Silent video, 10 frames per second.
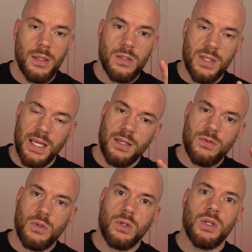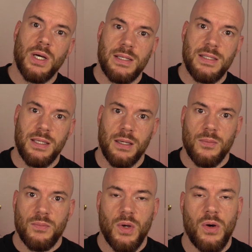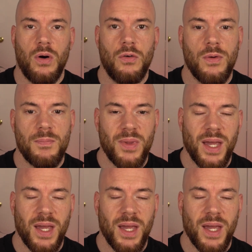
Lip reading: So that gives you a good idea of